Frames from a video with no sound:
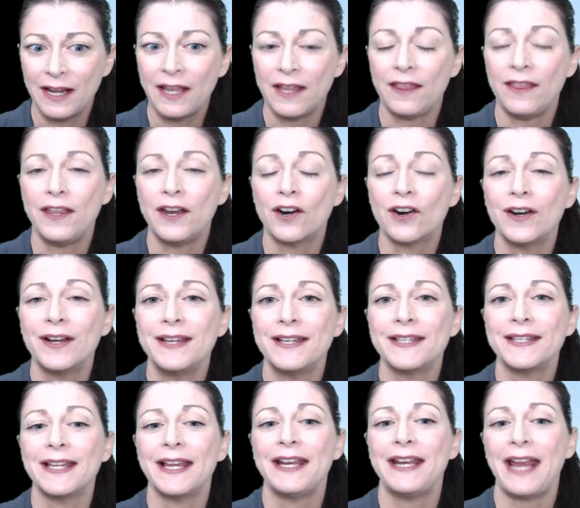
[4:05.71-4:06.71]
there is
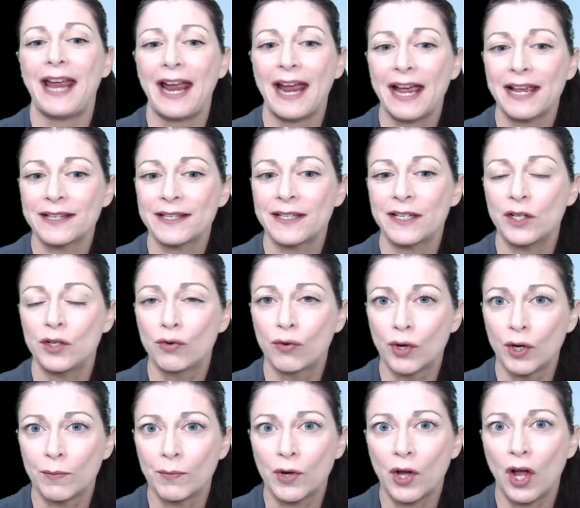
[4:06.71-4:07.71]
an acid
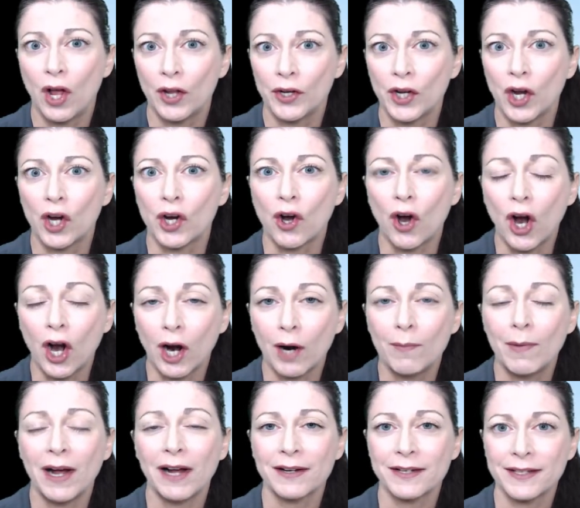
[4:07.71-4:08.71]
group called a
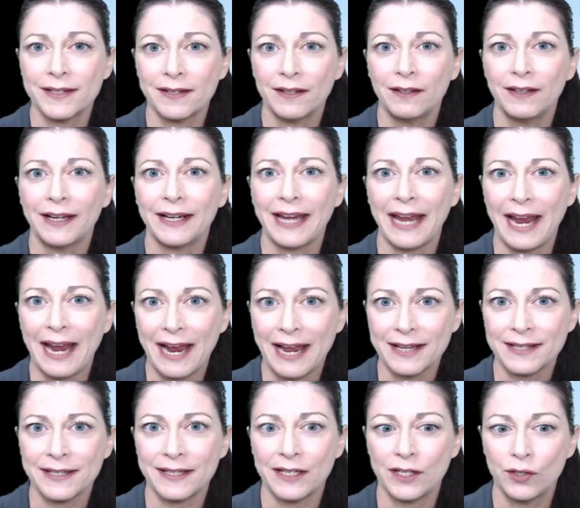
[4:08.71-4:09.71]
carboxylic
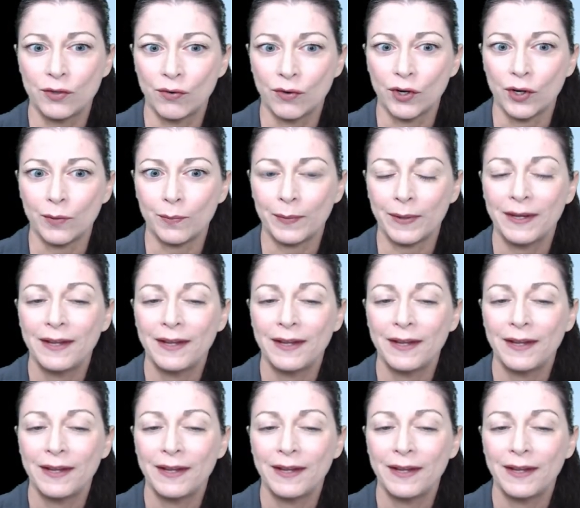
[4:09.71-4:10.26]
acid group.